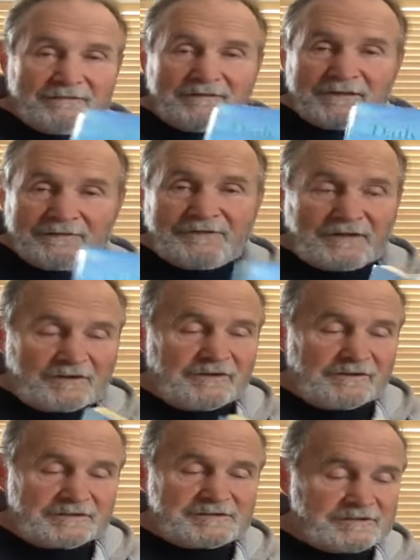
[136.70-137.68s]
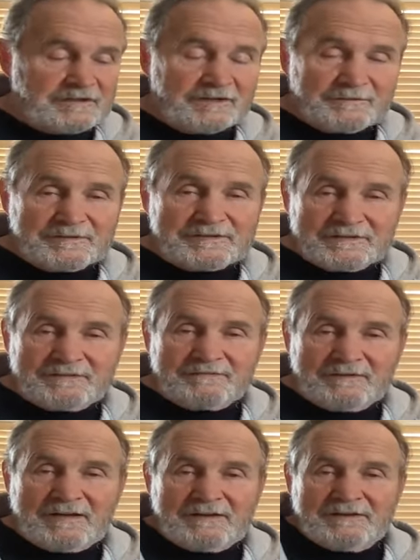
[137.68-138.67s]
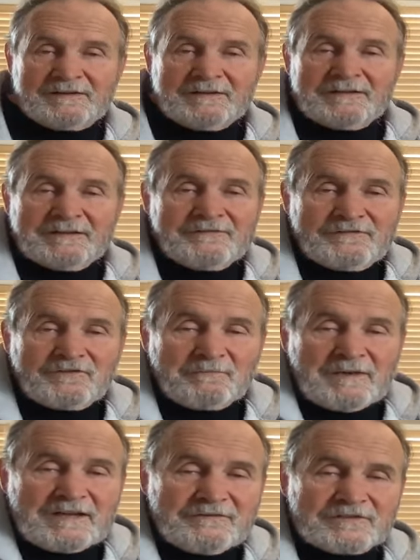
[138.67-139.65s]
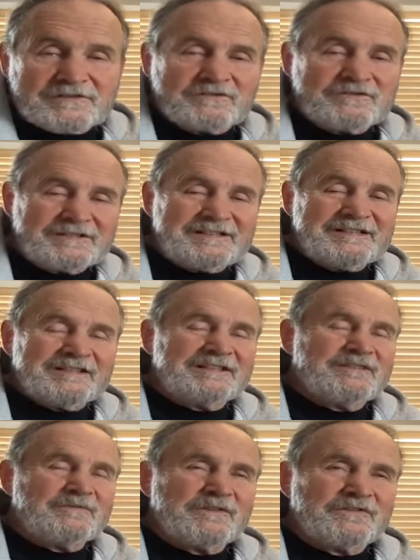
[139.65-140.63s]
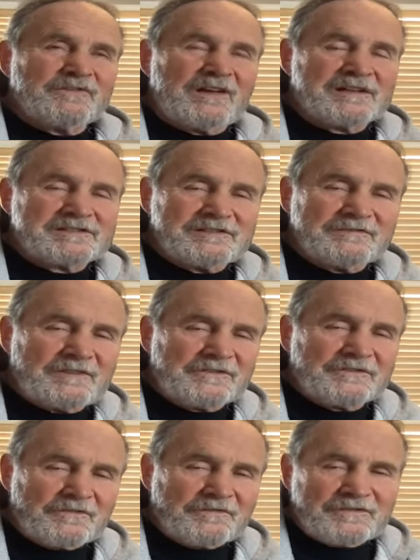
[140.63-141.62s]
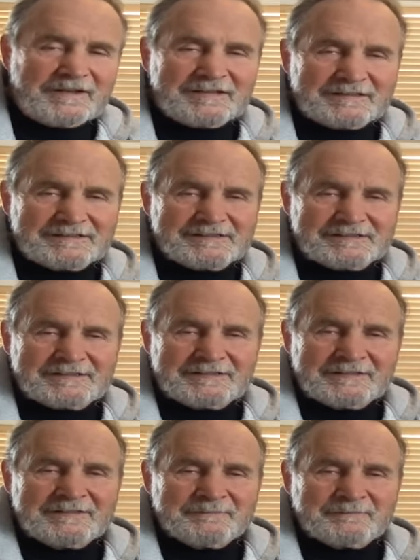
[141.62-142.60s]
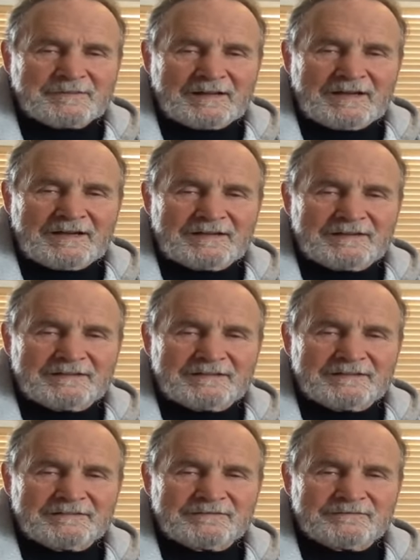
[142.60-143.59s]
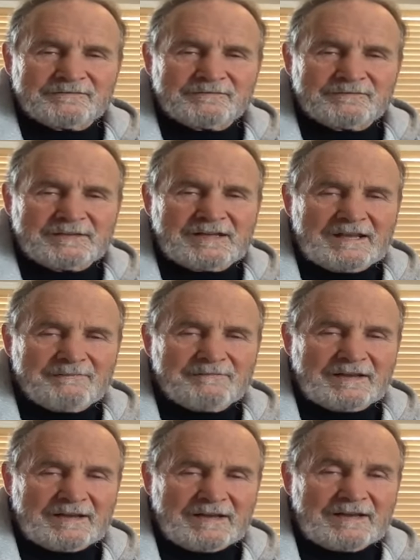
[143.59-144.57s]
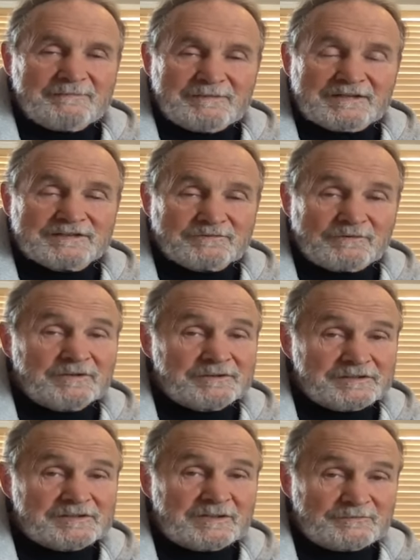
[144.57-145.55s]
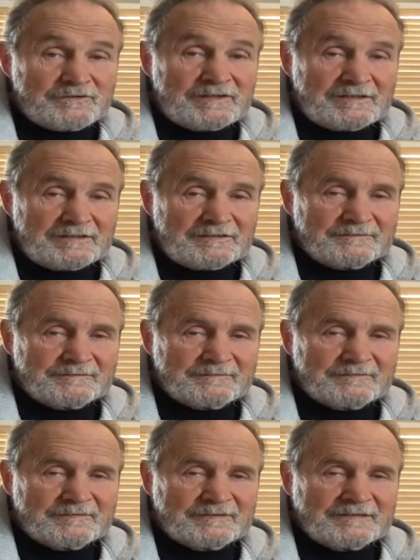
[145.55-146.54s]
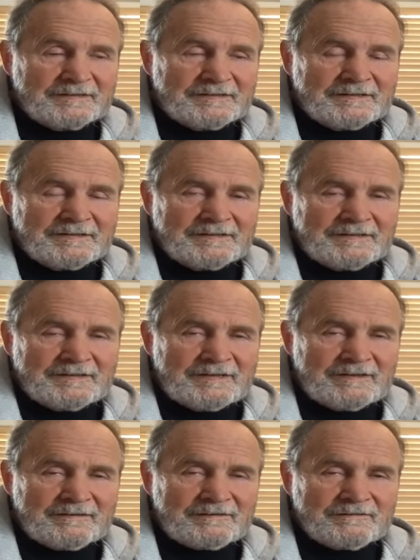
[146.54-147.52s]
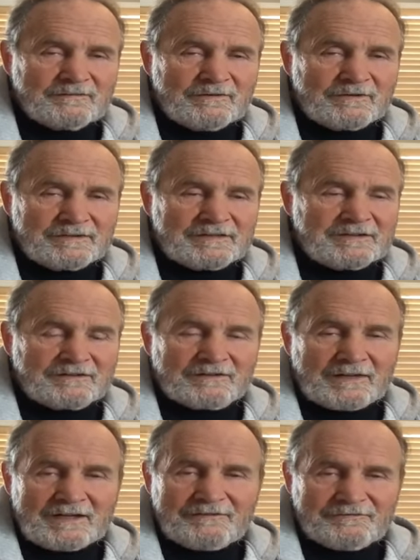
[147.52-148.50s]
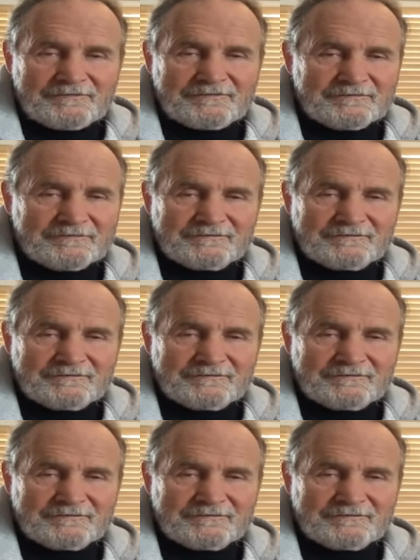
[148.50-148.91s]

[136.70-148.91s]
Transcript: out of Alcoholics Anonymous. And, and even though many of us are dealing with lots of other things, uh, we came to AA because we wanted to stop drinking and we wanted to get our life